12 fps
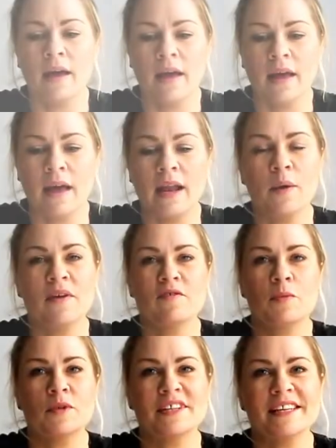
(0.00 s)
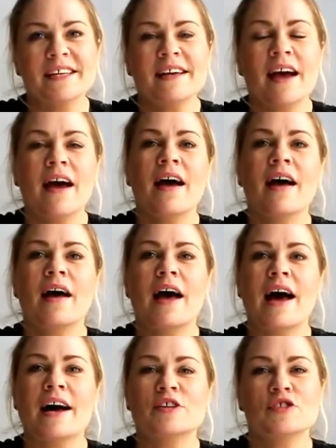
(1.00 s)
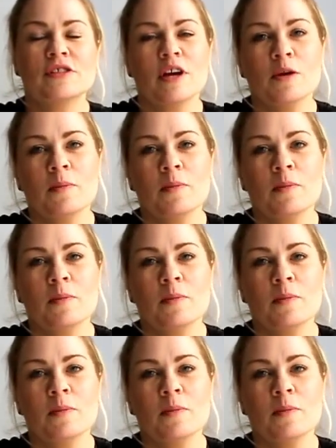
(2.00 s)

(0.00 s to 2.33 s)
Hello everybody, as you know,